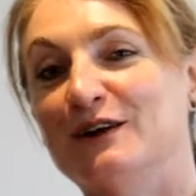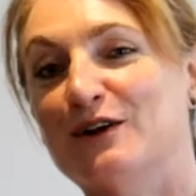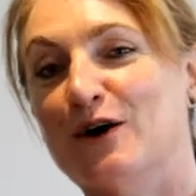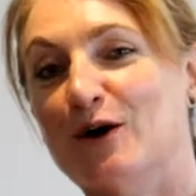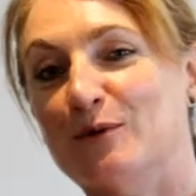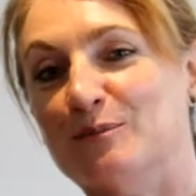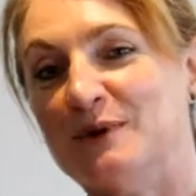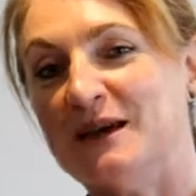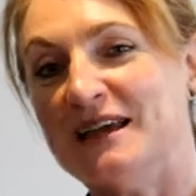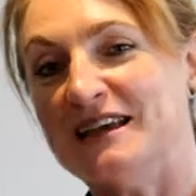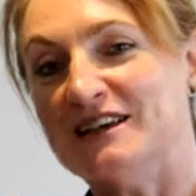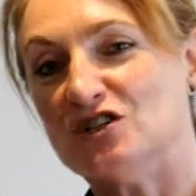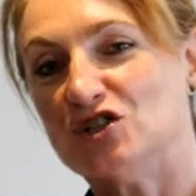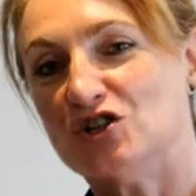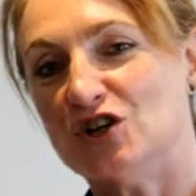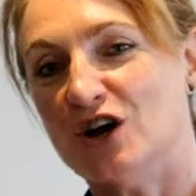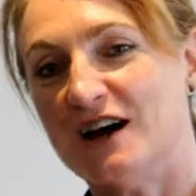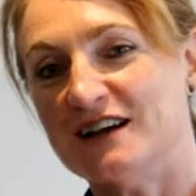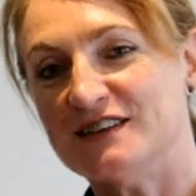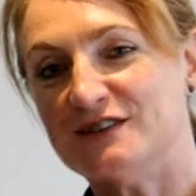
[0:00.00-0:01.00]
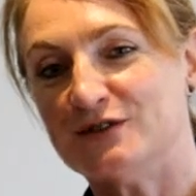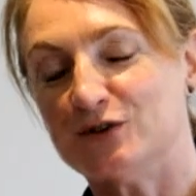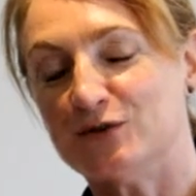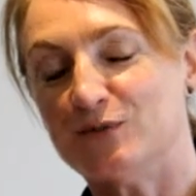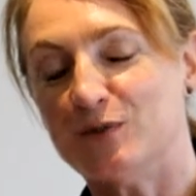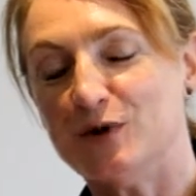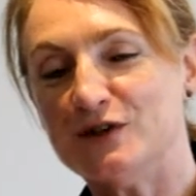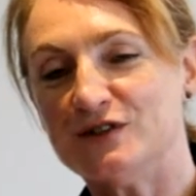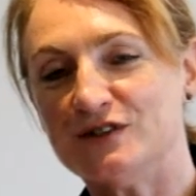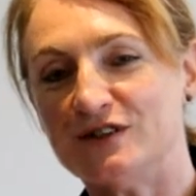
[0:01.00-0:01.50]
not being a shy sort
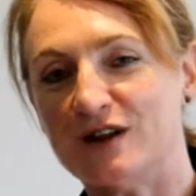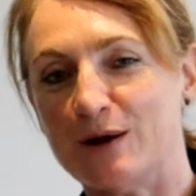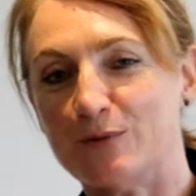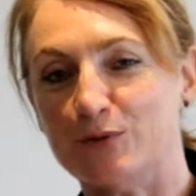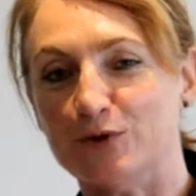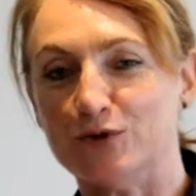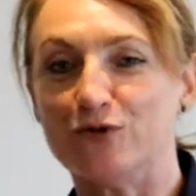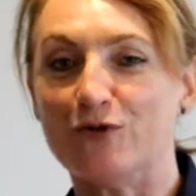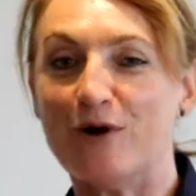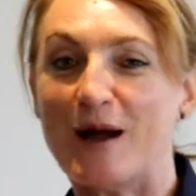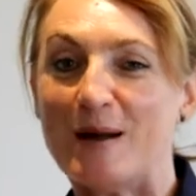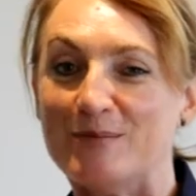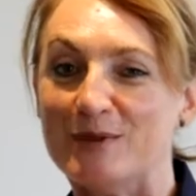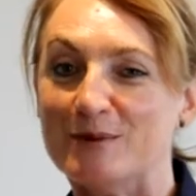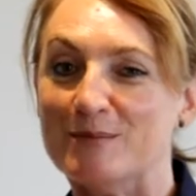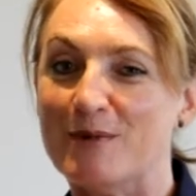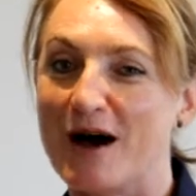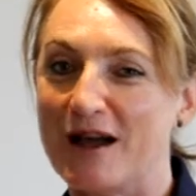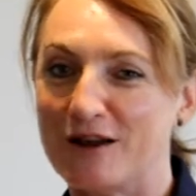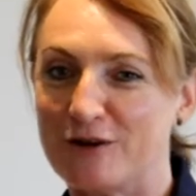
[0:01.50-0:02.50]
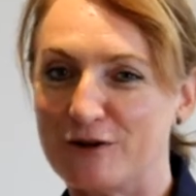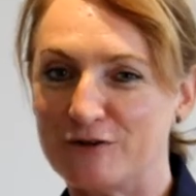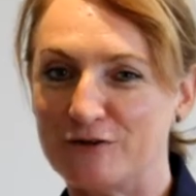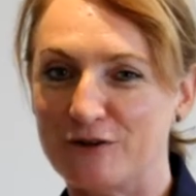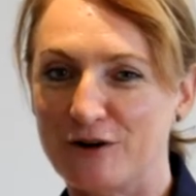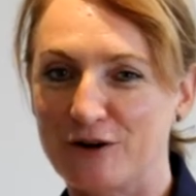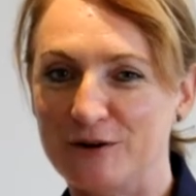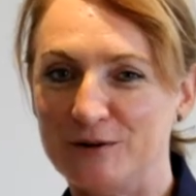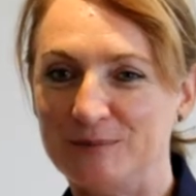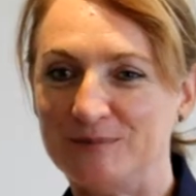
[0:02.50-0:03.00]
of person, I would grab the
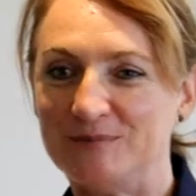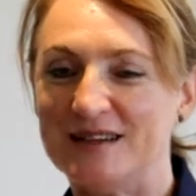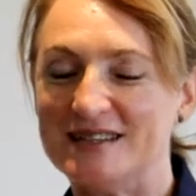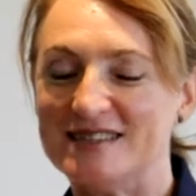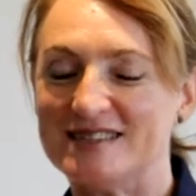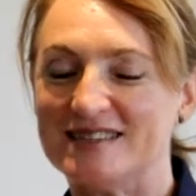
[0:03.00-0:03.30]
microphone and